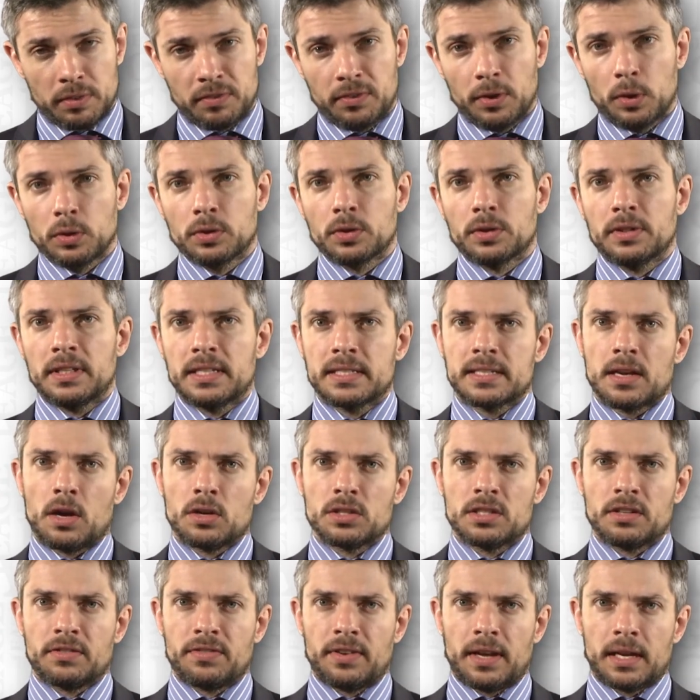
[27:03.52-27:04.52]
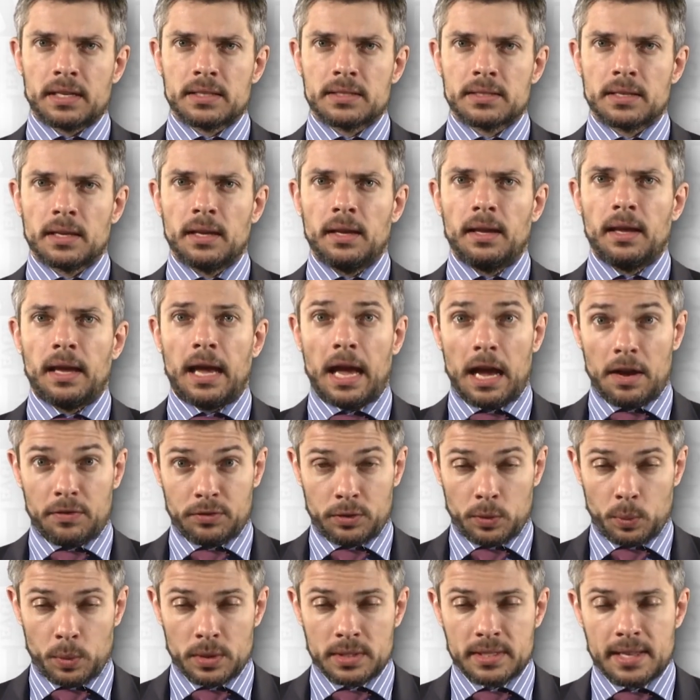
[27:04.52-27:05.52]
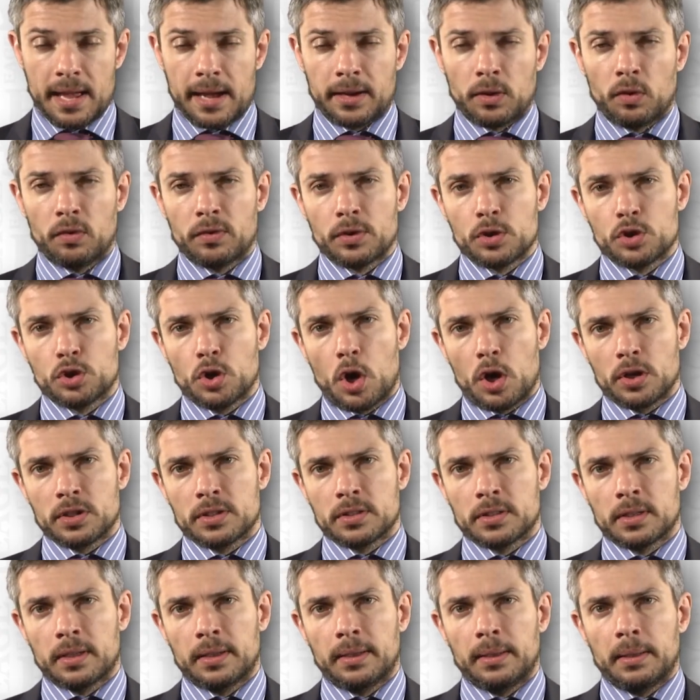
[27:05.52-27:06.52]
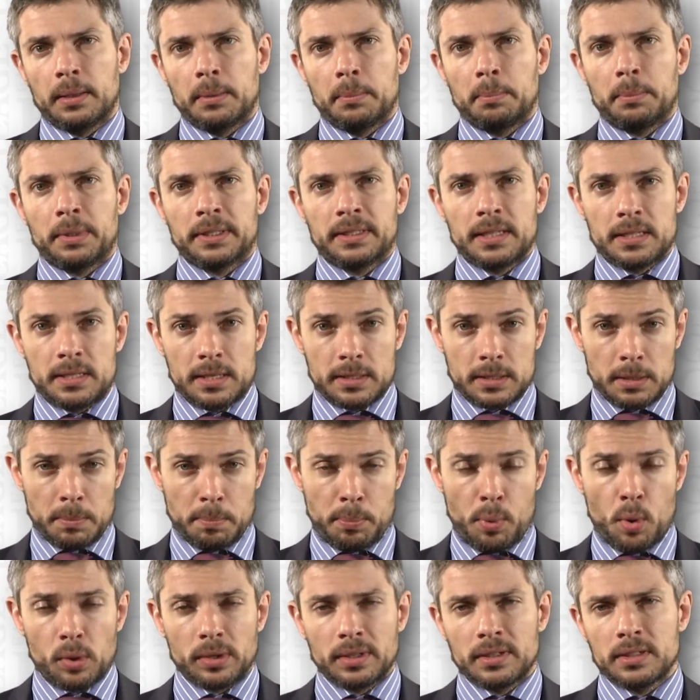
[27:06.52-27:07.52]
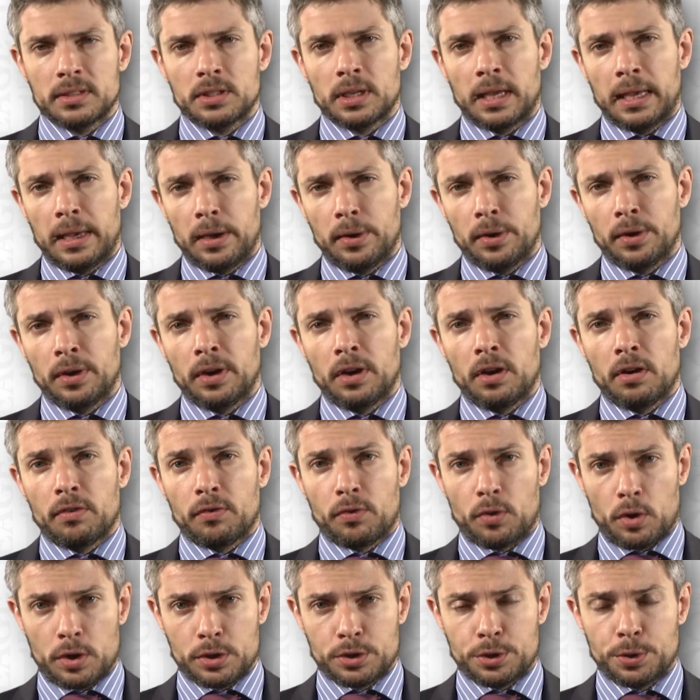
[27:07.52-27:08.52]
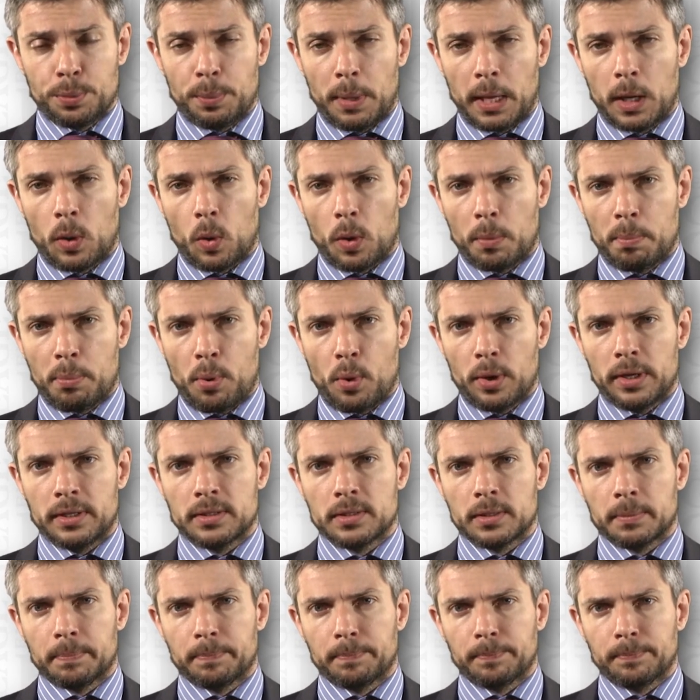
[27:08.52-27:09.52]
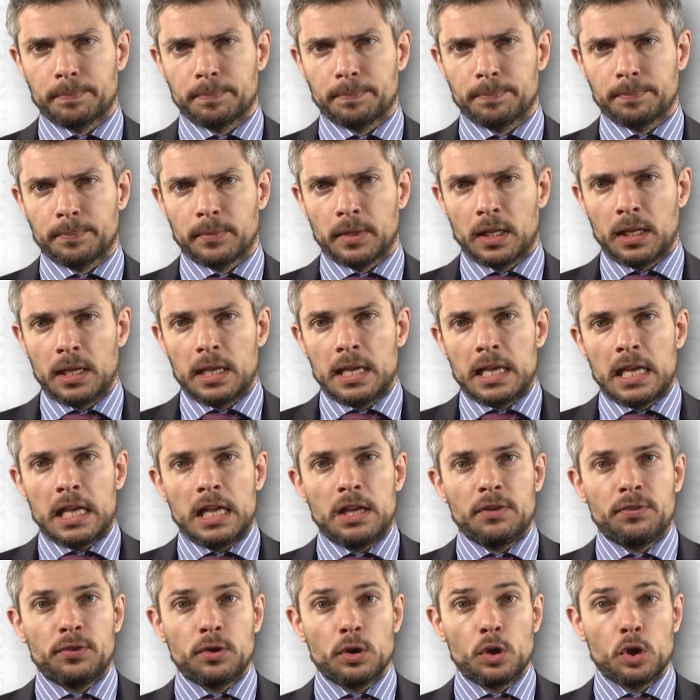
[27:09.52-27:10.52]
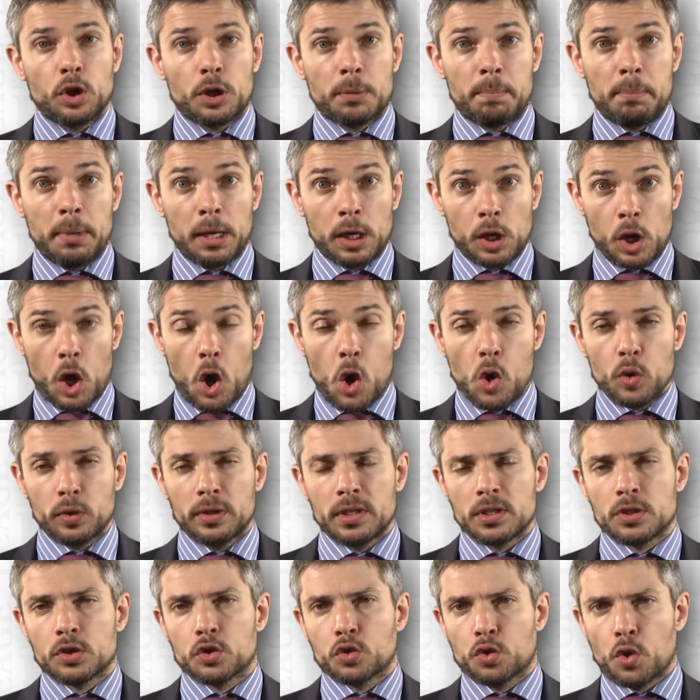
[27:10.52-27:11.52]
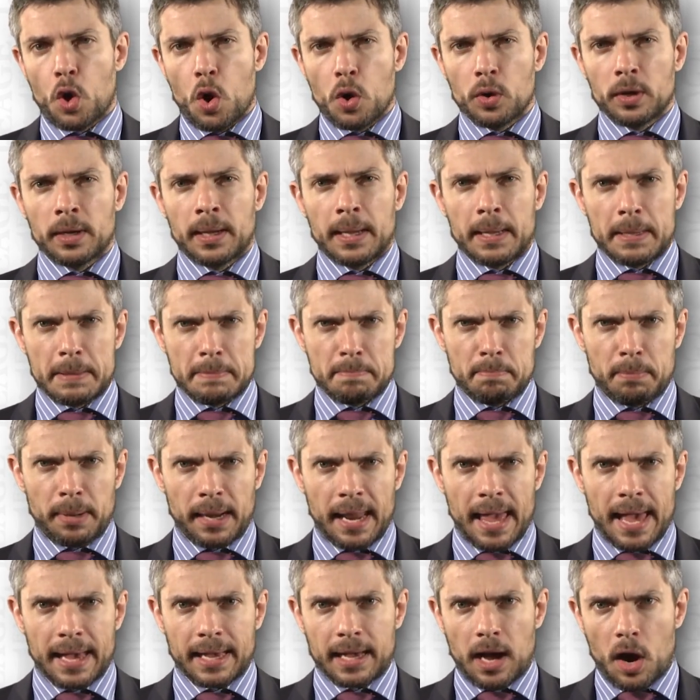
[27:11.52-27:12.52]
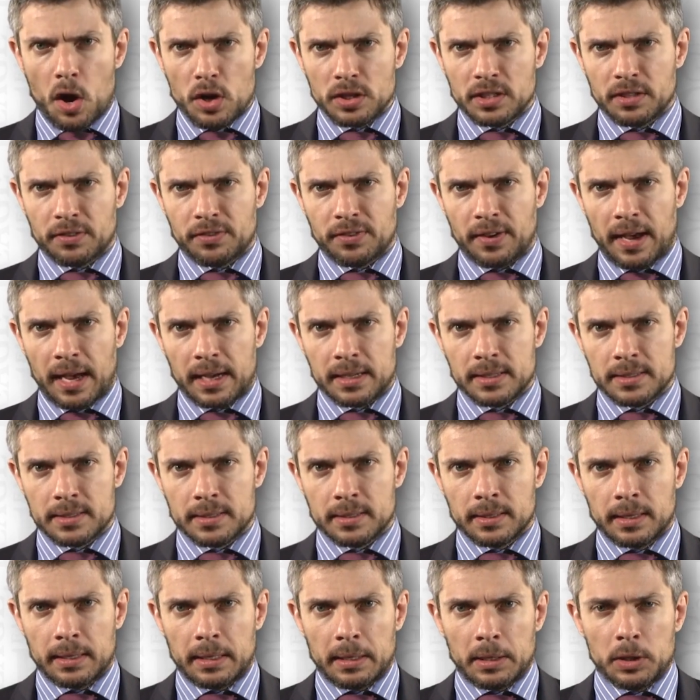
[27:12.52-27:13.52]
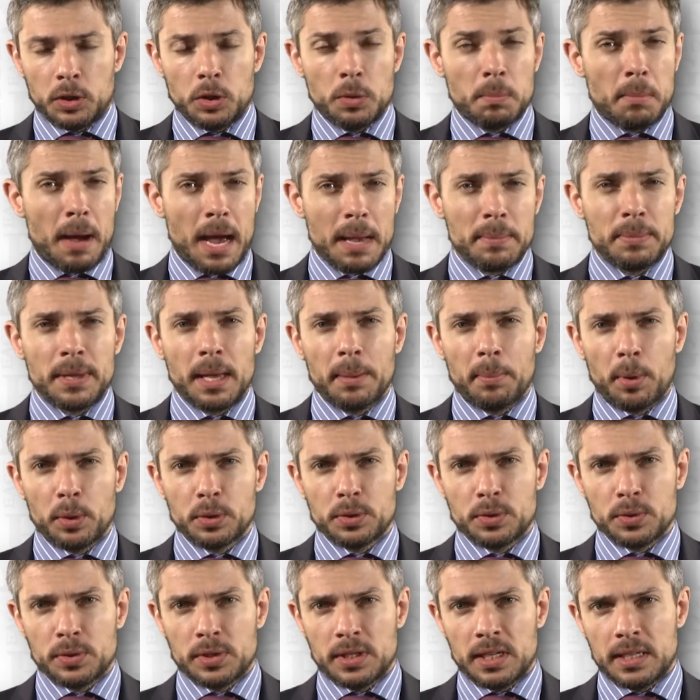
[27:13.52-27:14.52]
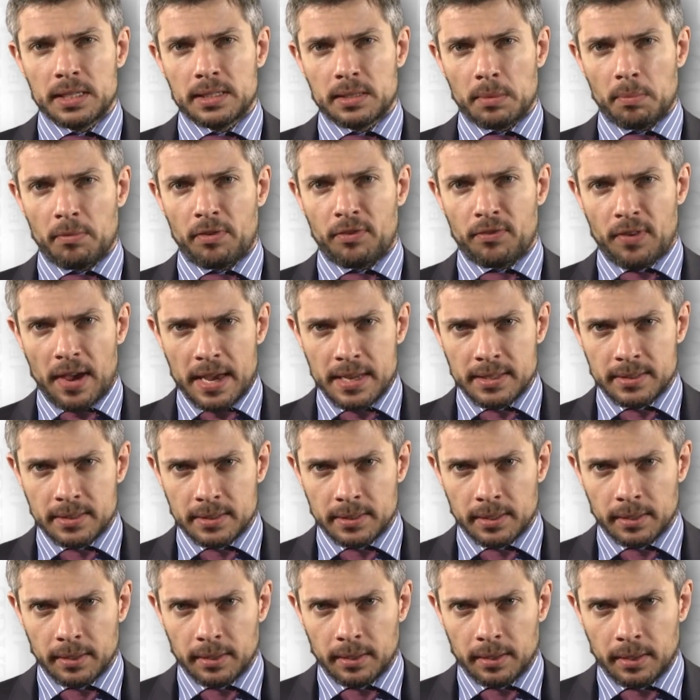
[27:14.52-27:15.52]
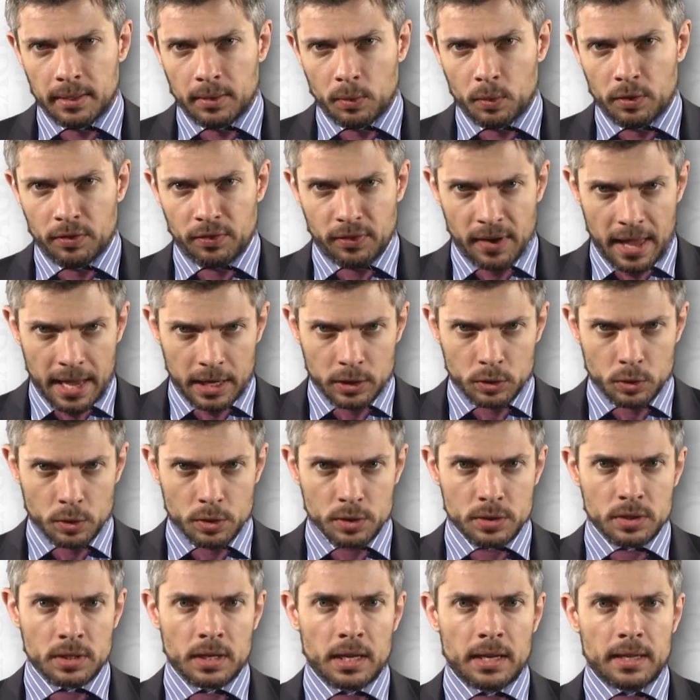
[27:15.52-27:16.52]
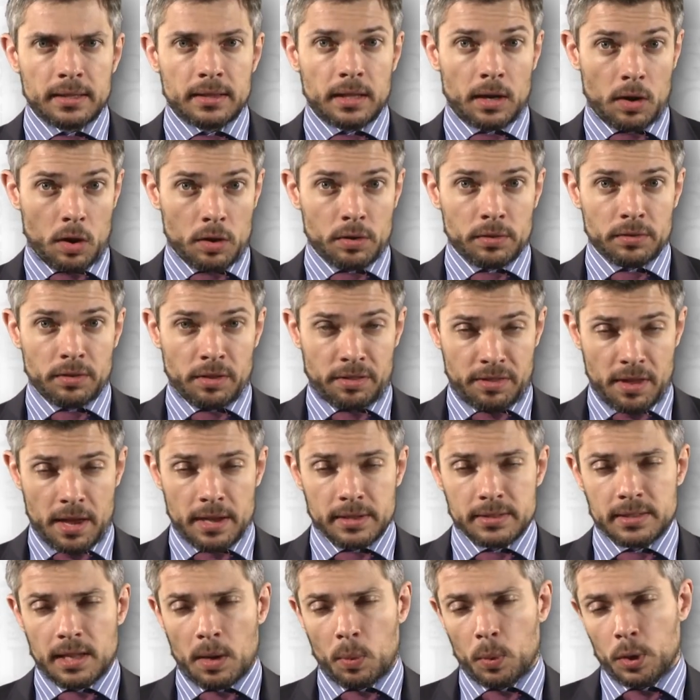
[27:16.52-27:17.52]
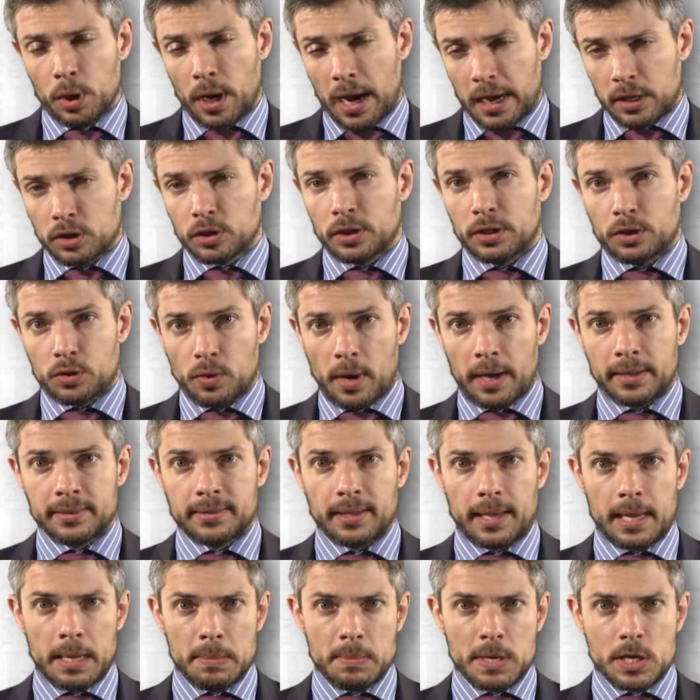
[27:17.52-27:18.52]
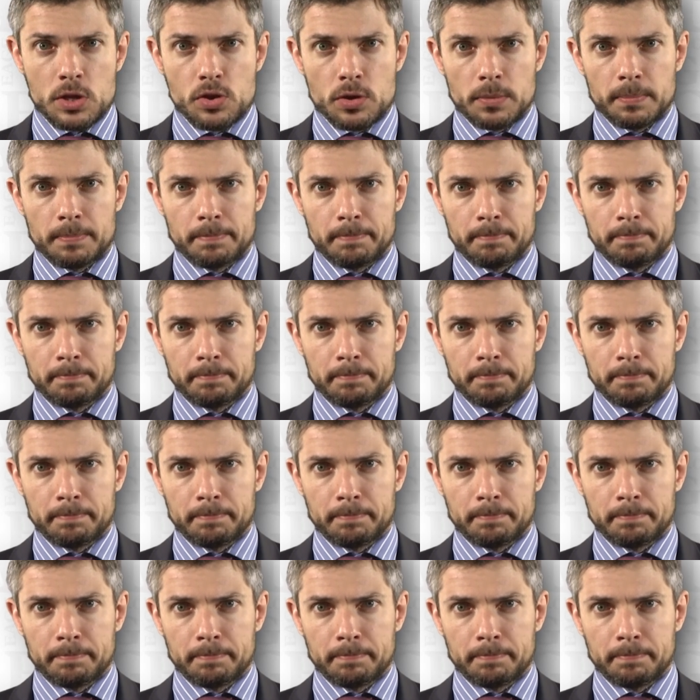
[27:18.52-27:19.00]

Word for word: we filter these artifacts after we stack over shots, but this is important here for us to make our point. If you look below the strong black artifacts, you might be able to see some faint reflectors that are the things that we're actually trying to image.